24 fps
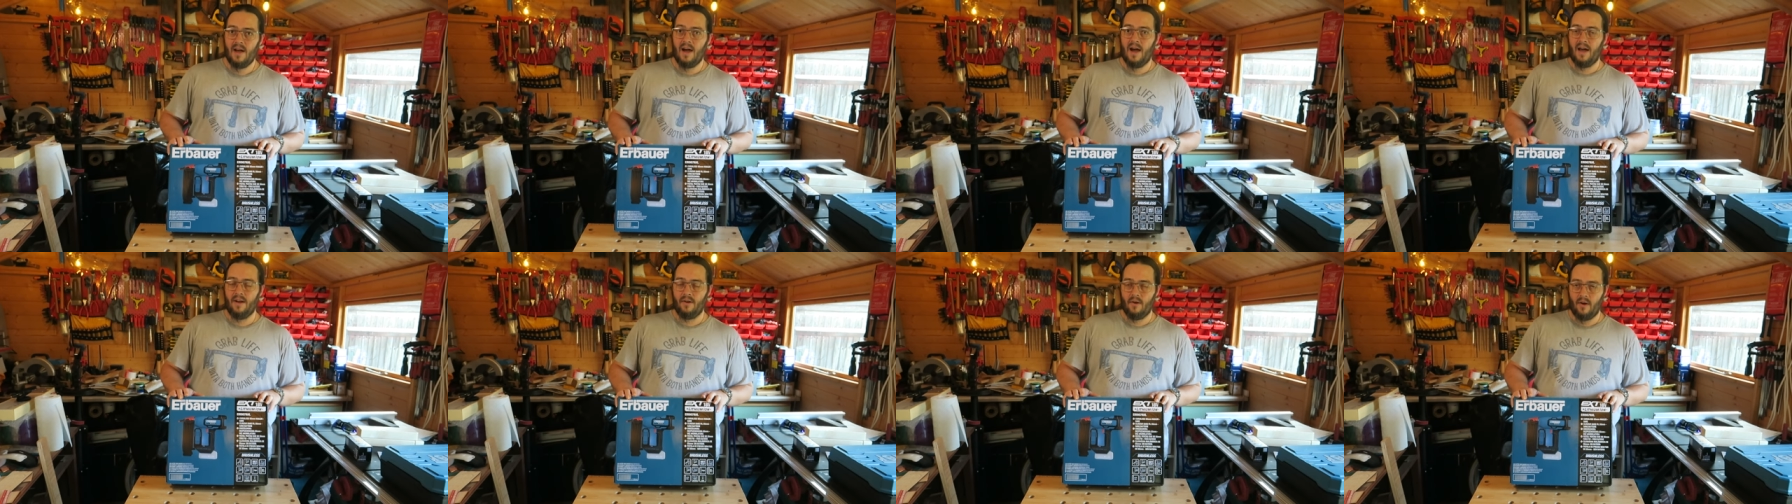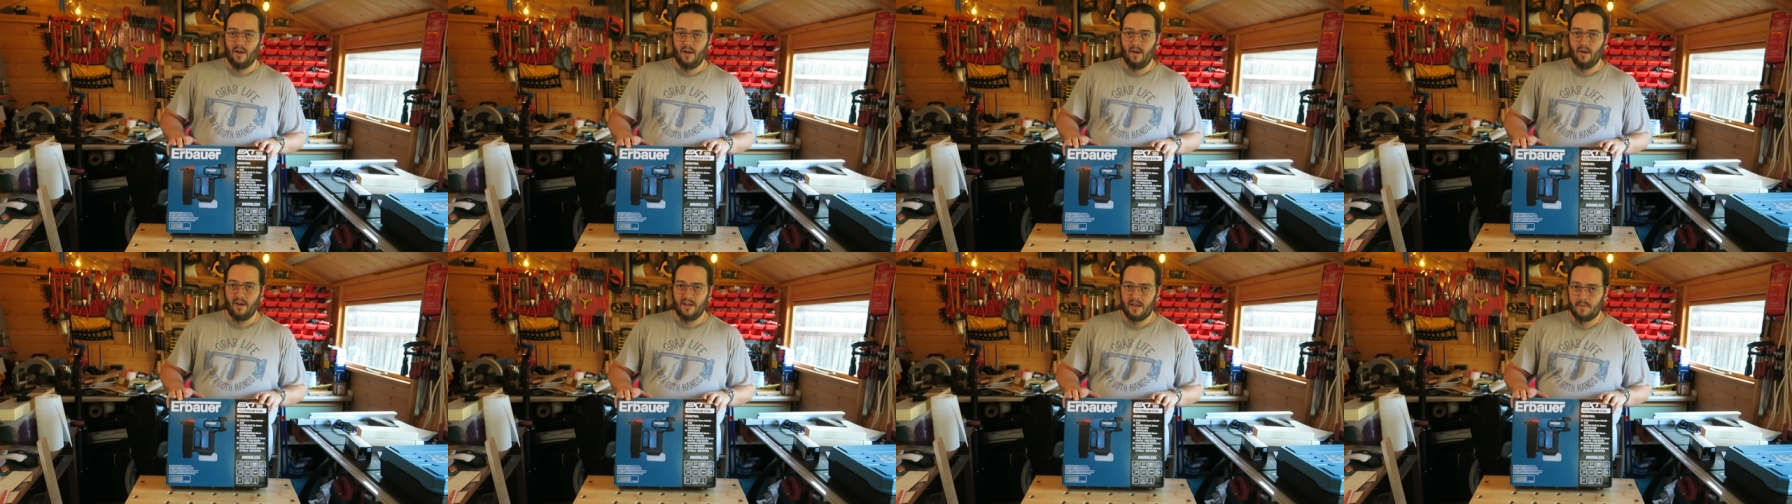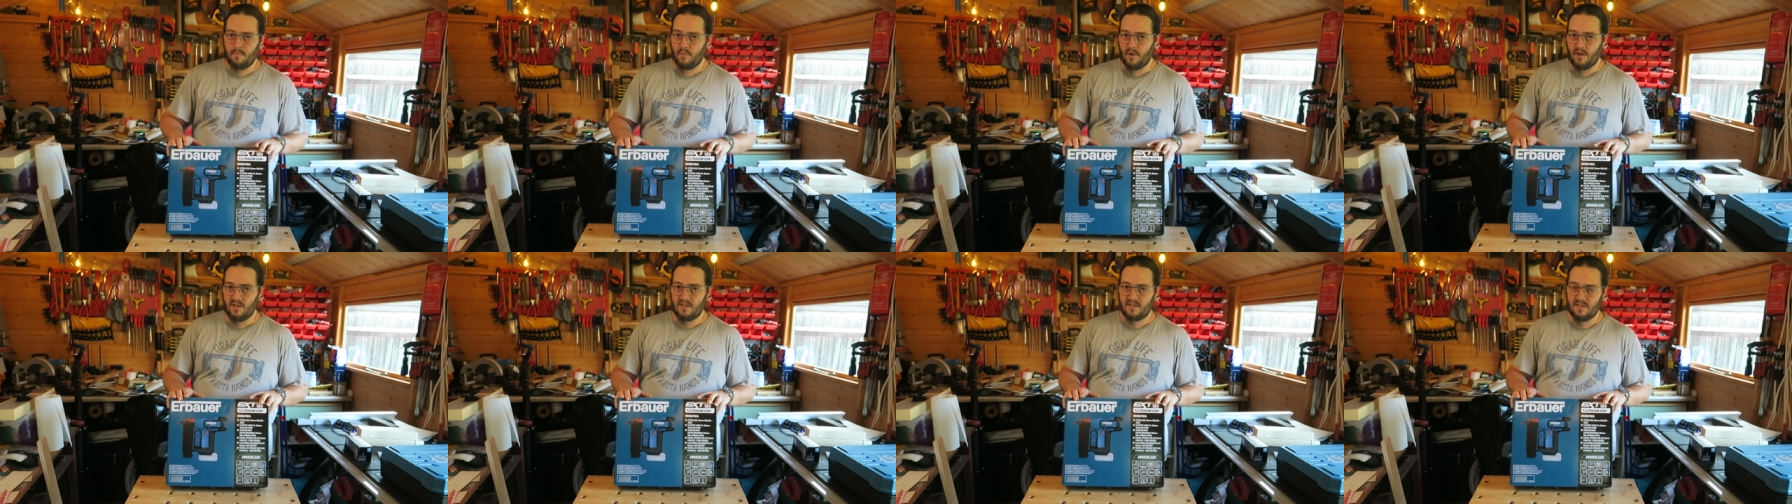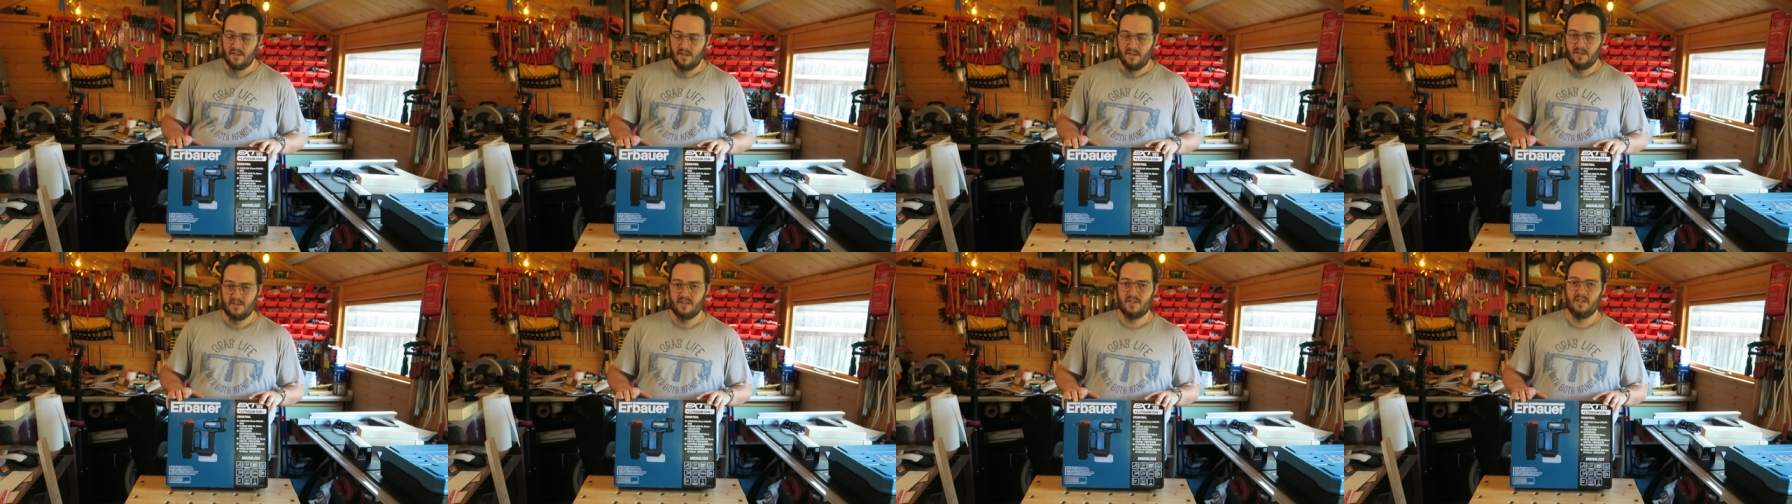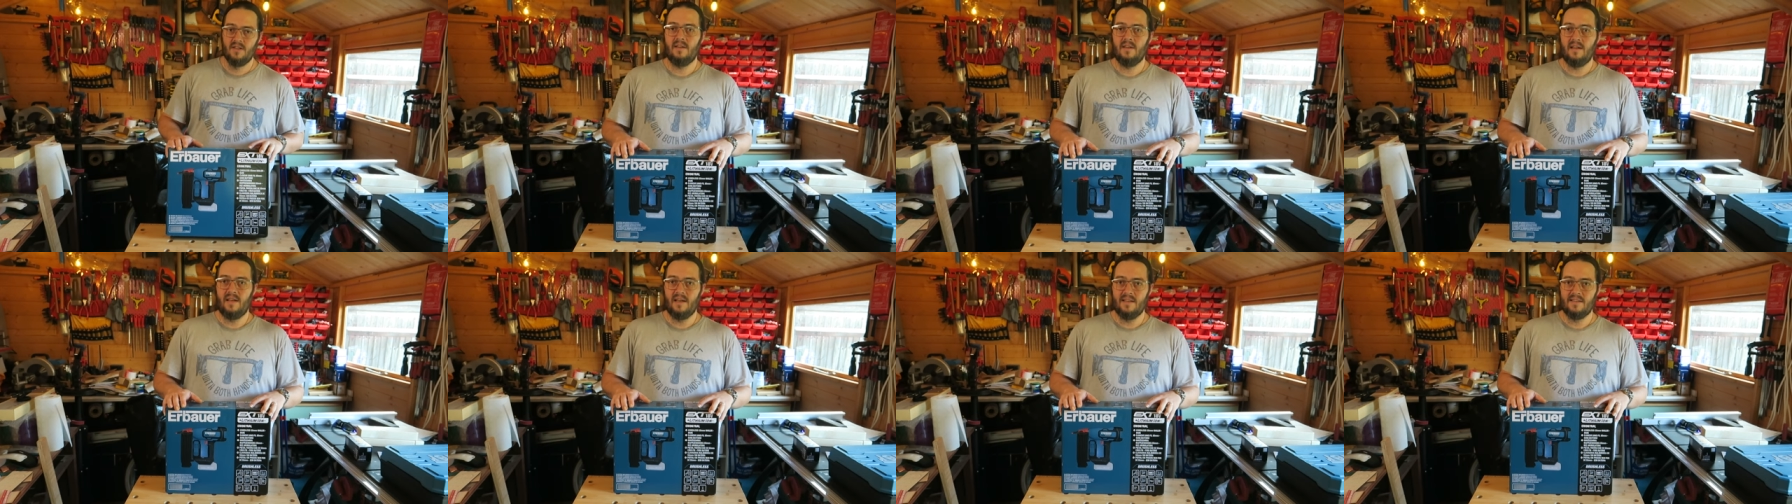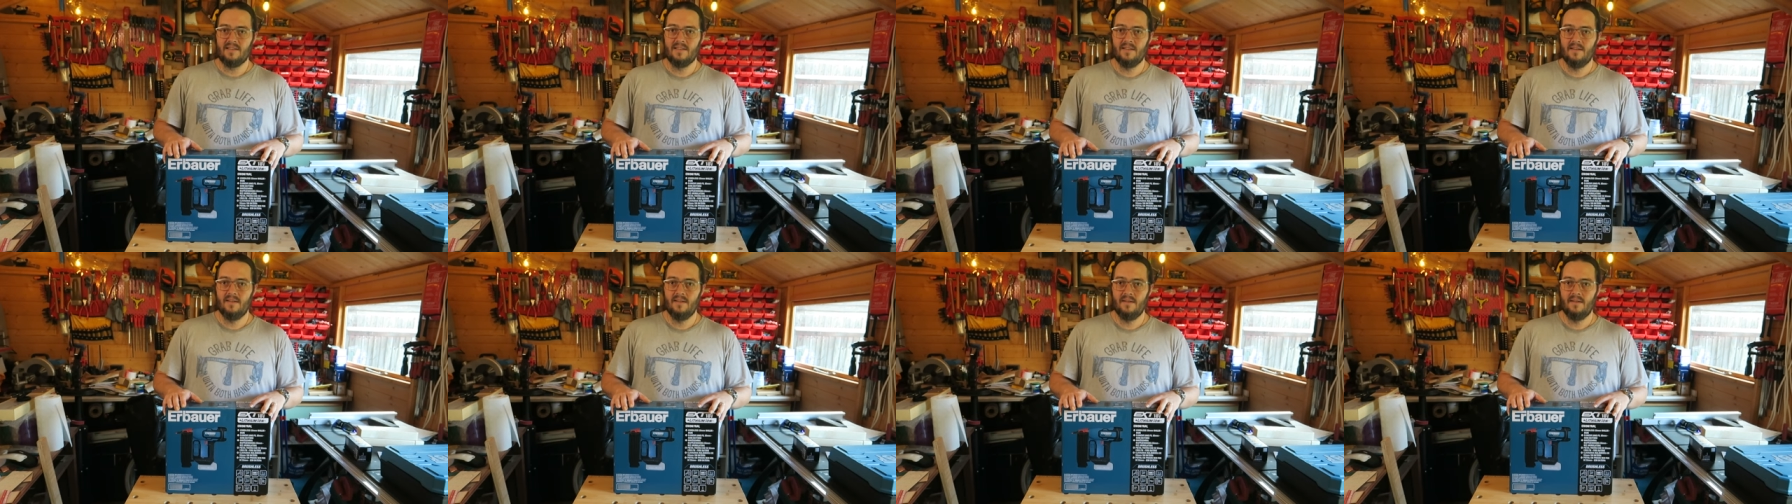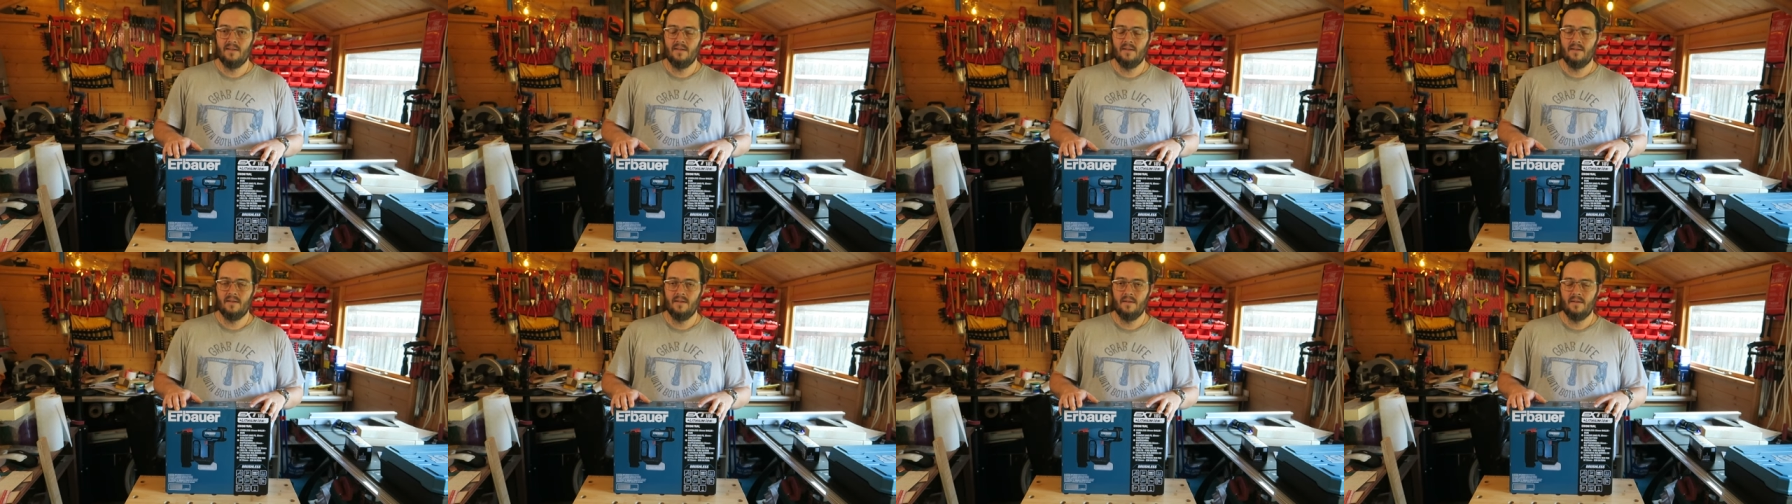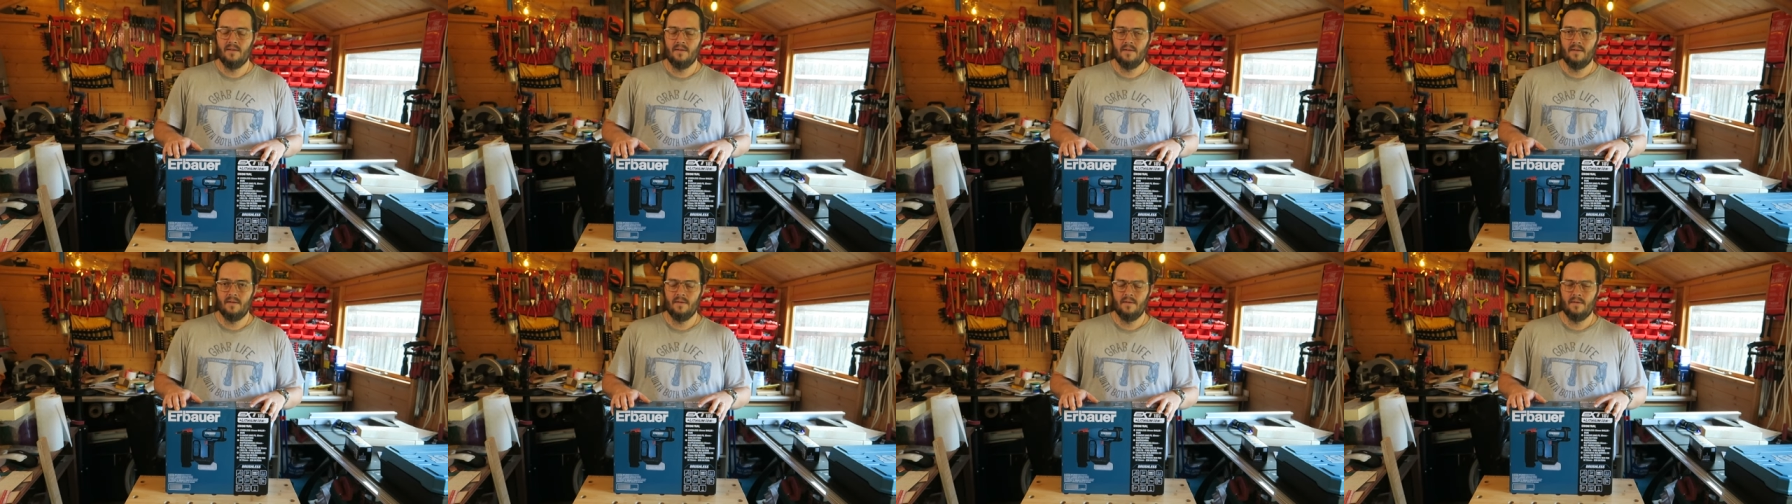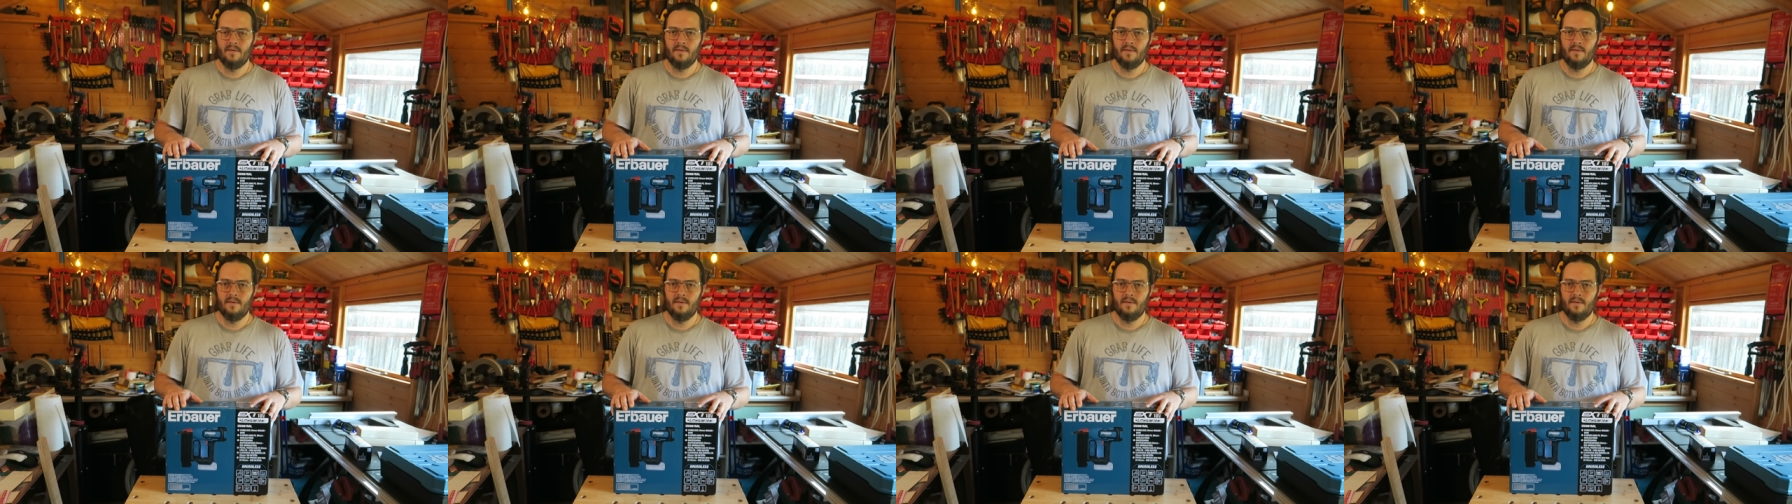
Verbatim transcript: and I like brushless. Yes, don't forget though, the